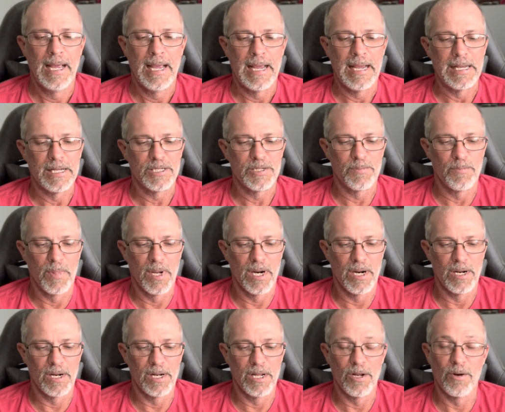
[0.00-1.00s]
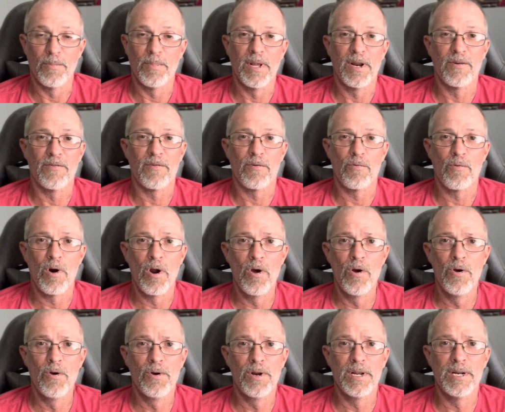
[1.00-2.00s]
It's been a little bit of a
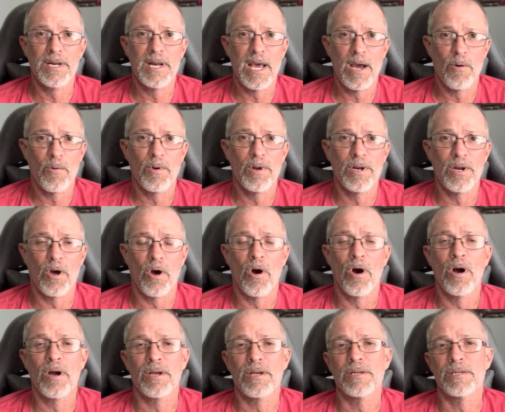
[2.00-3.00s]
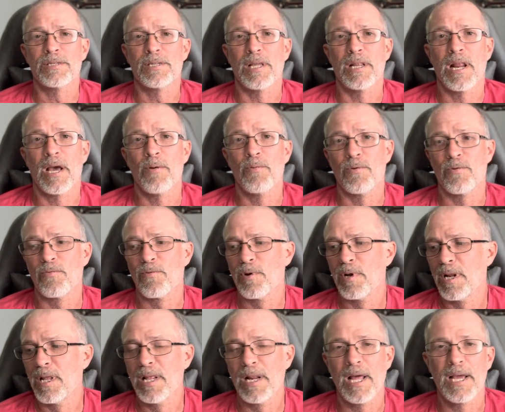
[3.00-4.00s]
road, and now we're into August, and I would
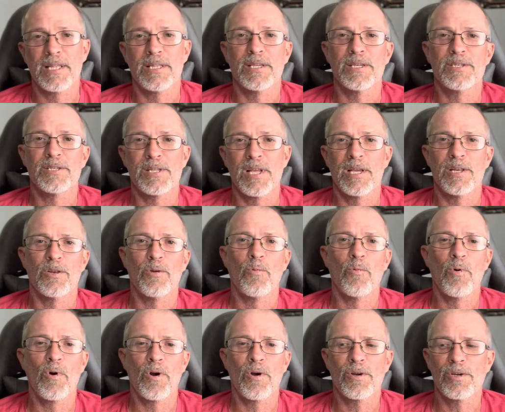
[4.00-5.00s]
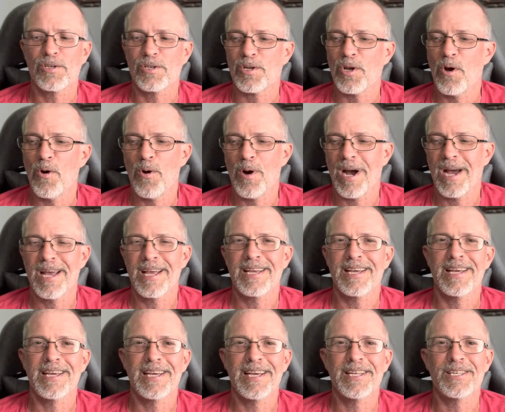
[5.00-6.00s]
really like this thing to work so I
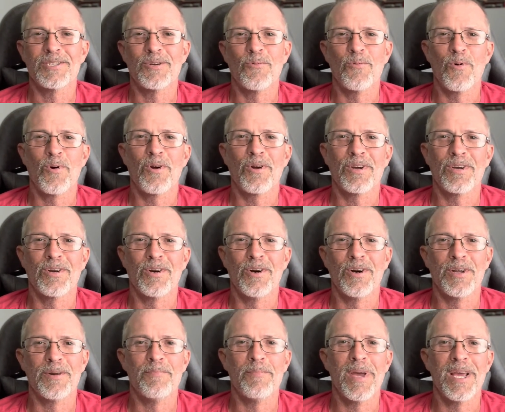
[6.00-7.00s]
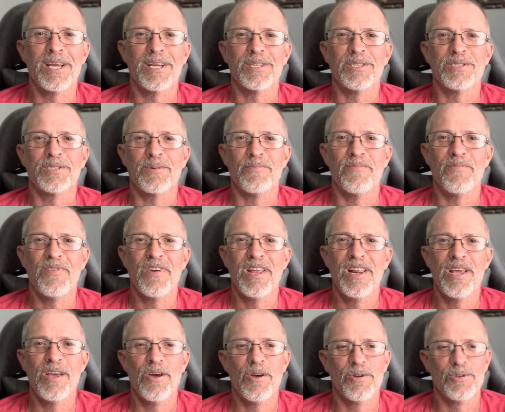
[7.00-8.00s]
can get to work on making some
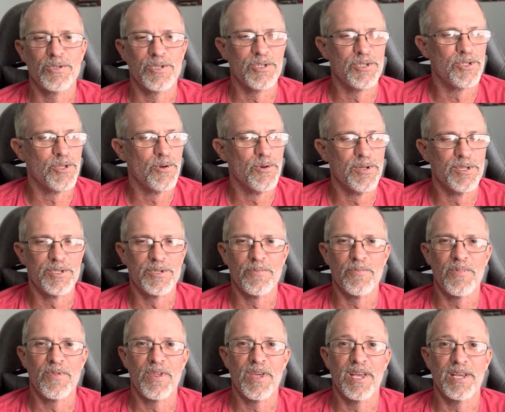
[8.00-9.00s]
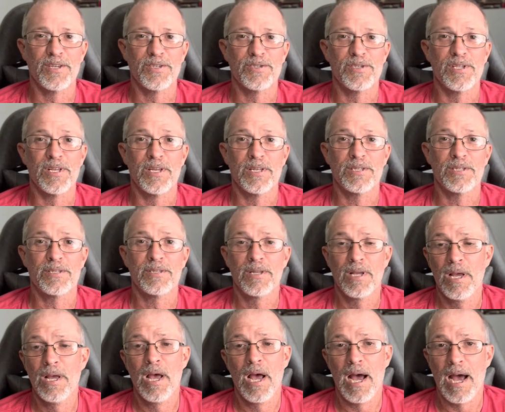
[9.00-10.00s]
videos and doing some things that
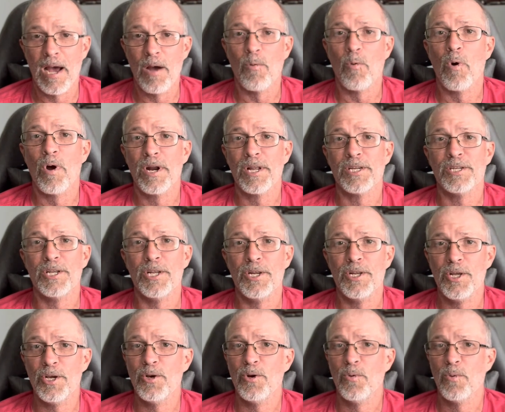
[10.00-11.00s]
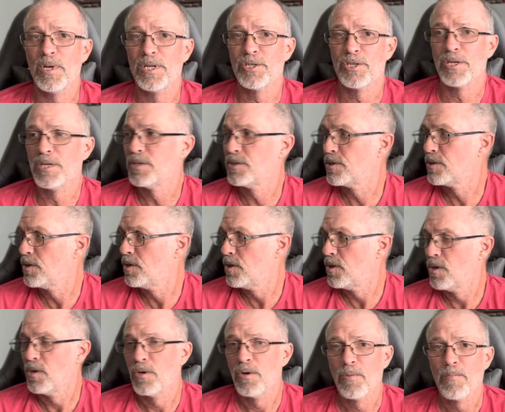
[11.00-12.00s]
I wanted to do, which is
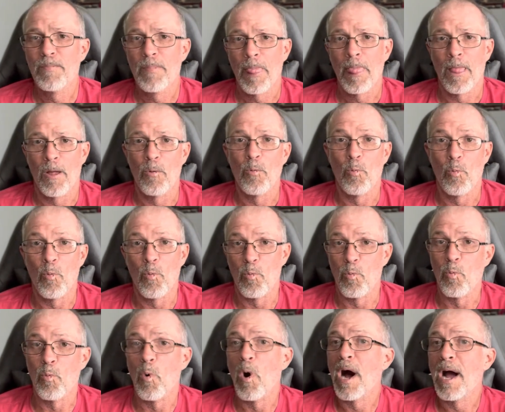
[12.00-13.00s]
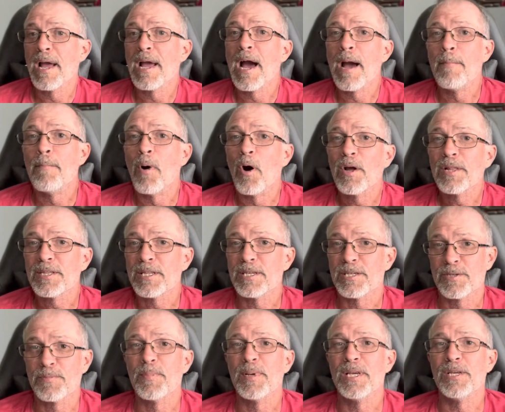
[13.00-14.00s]
why I bought
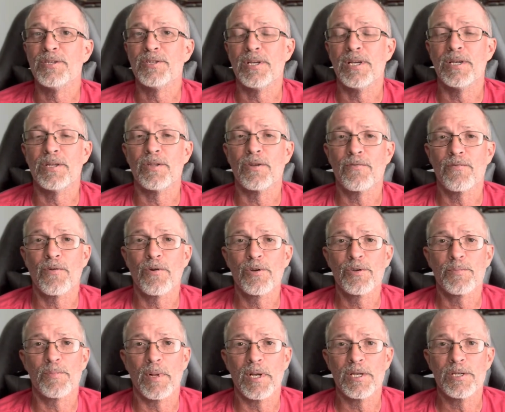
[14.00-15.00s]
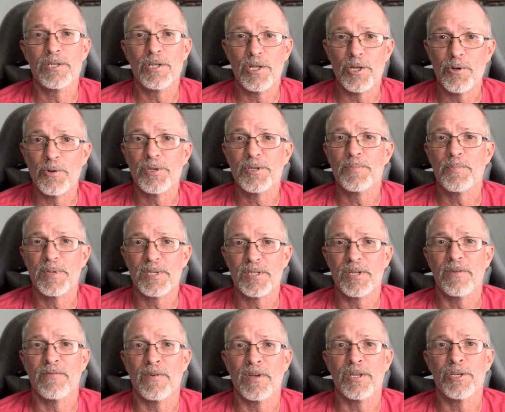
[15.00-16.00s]
this PC in the first place, to do a
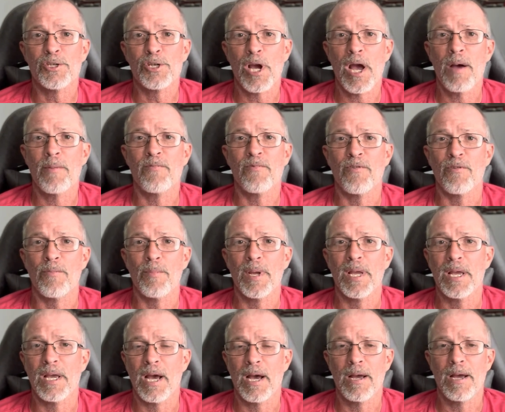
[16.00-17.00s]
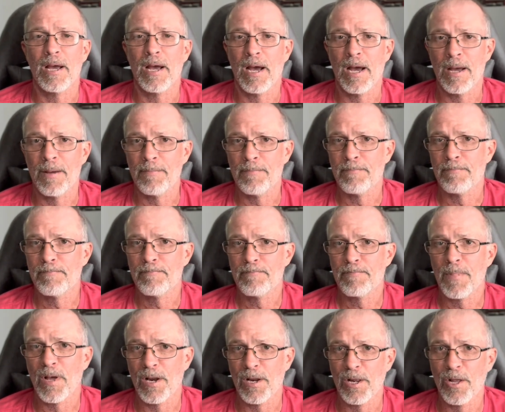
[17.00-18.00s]
specific job for me. I'm
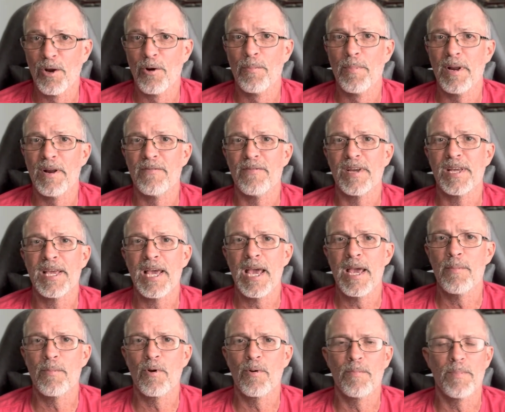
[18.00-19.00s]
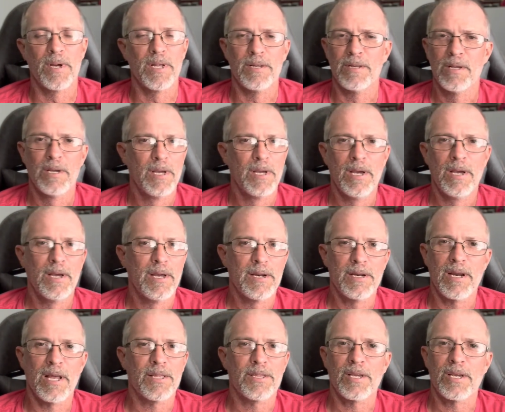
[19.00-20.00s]
a little bit of a gamer, but
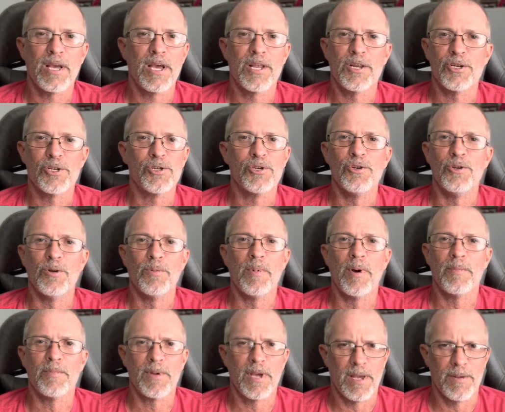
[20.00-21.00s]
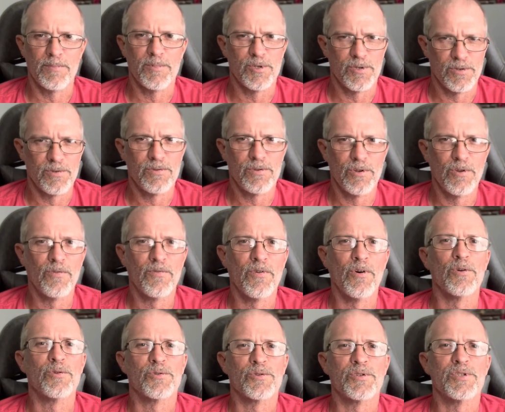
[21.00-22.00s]
not the kind of shoot 'em up games you
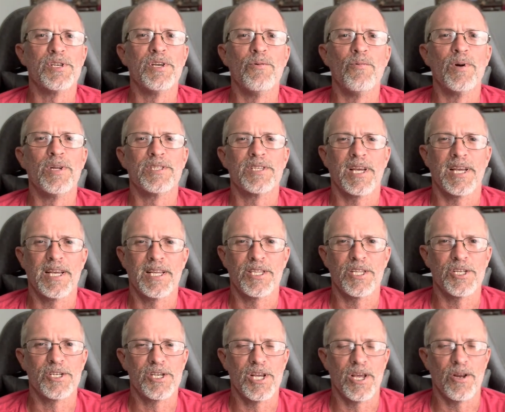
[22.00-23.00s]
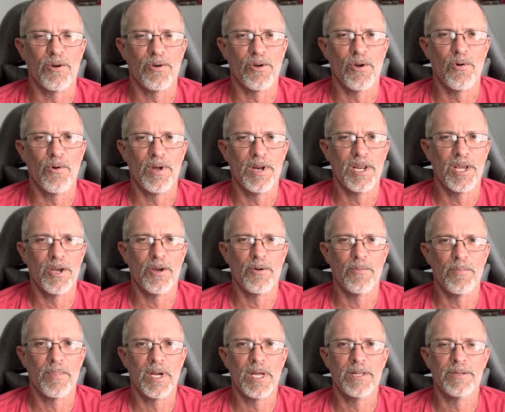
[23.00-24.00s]
folks will see once I get the channel going here.
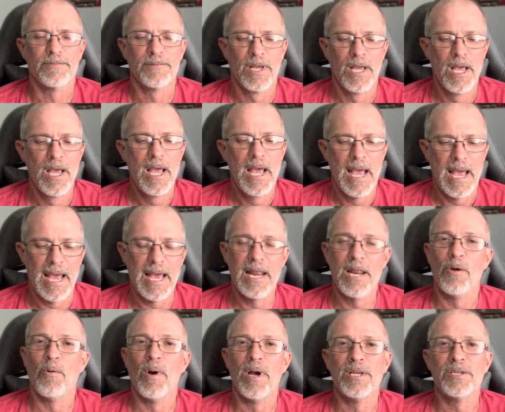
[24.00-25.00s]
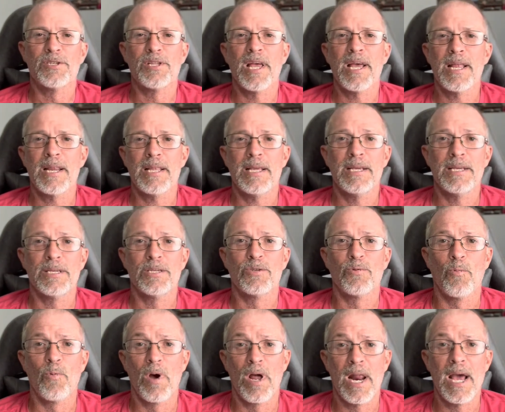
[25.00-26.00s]
But anyways, that
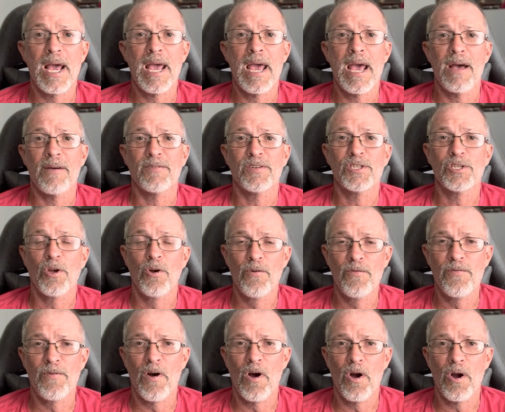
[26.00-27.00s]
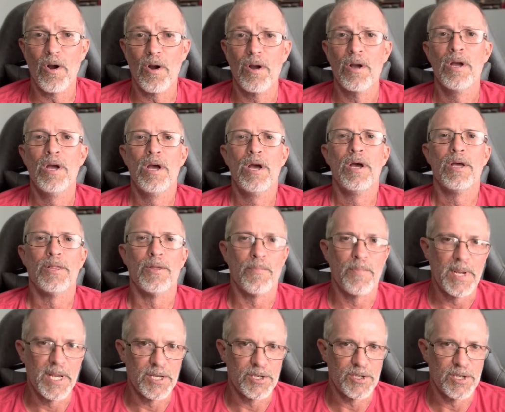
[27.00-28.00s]
is what I have so far. The
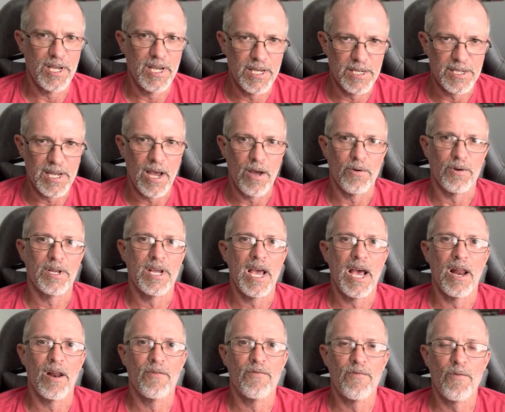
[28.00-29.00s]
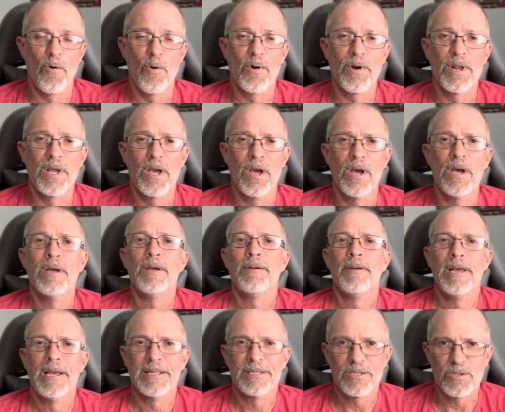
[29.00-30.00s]
PC is out in California.
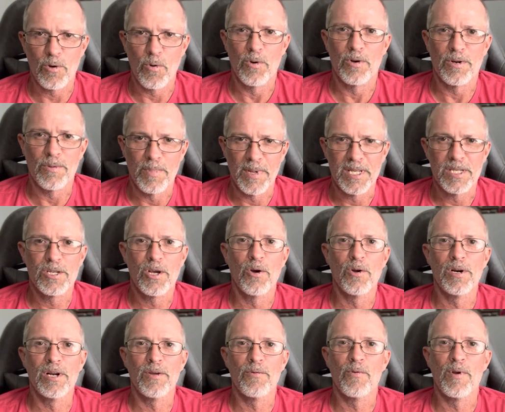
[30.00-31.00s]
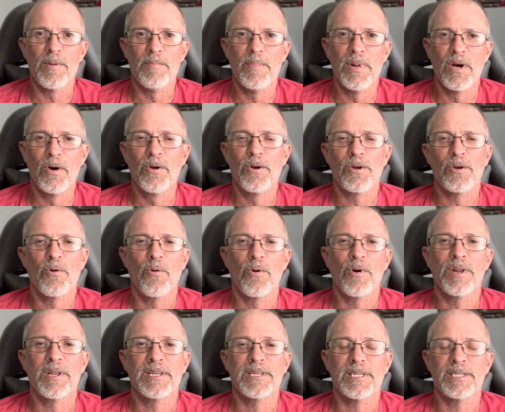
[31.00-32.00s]
It's going to be totally rebuilt
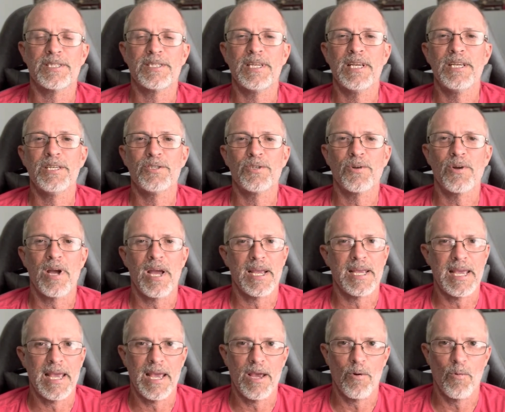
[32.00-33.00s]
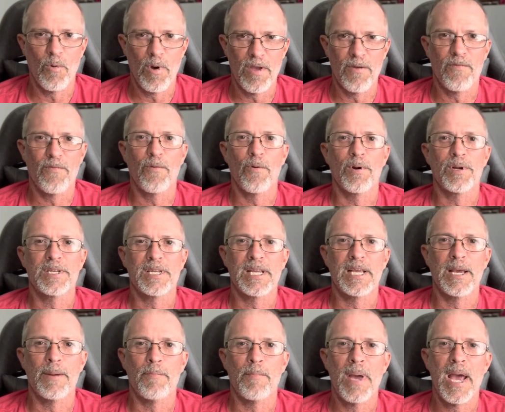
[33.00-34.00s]
according to Caesar. I can't wait for it to
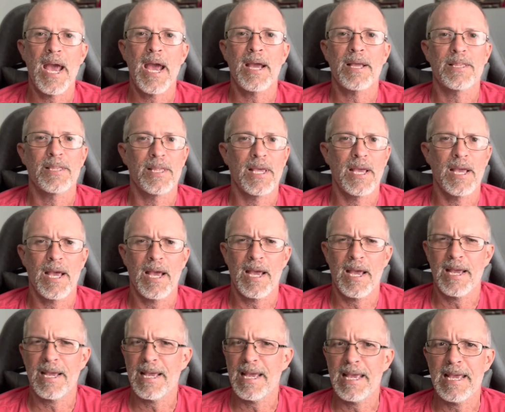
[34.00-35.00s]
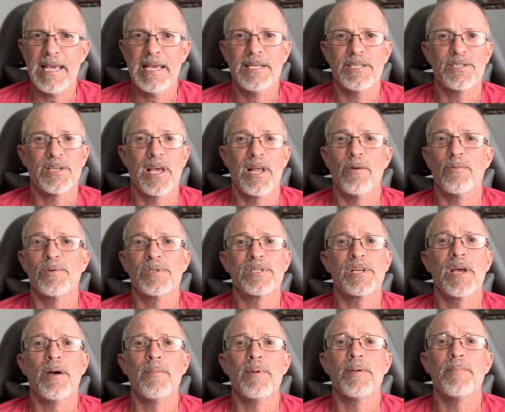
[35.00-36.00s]
get back. He said it was
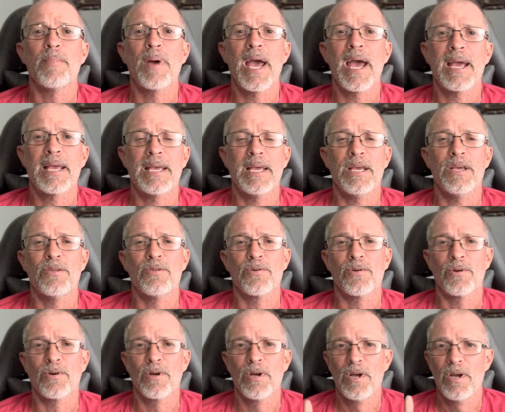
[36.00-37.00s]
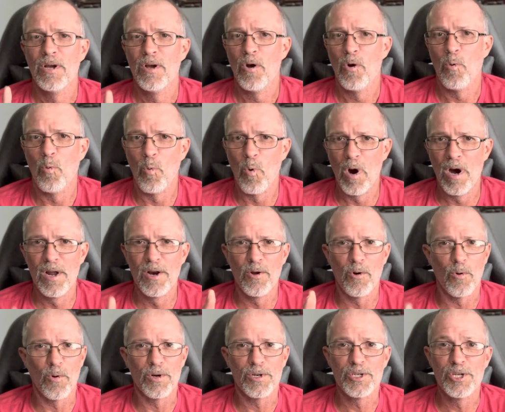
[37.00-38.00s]
coming back either 1
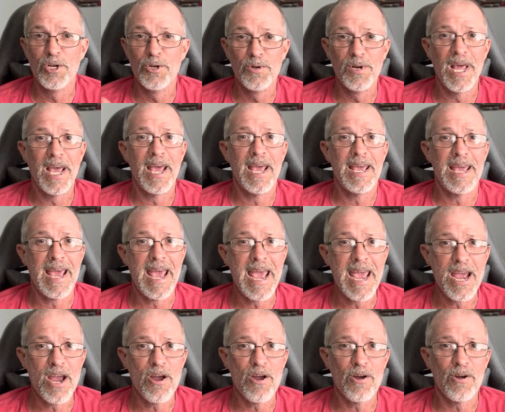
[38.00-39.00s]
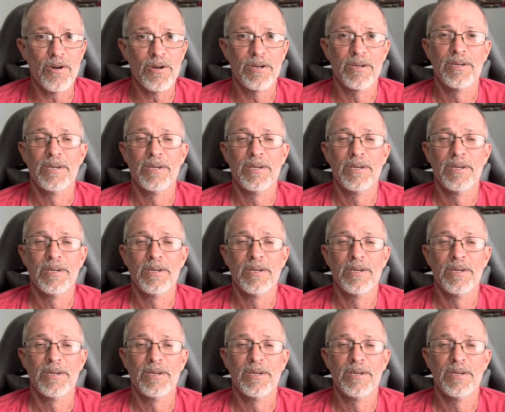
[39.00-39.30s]
or 2 day air.